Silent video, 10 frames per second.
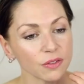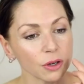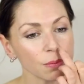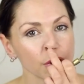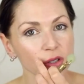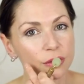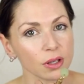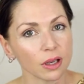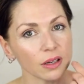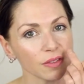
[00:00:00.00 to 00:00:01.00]
I've got a muscle
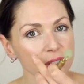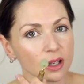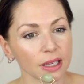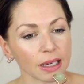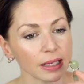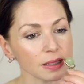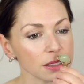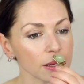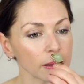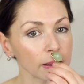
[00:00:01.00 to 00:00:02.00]
that kind of circulates
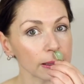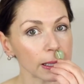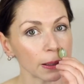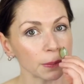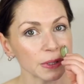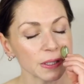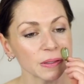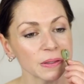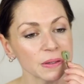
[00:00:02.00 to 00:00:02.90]
the lips.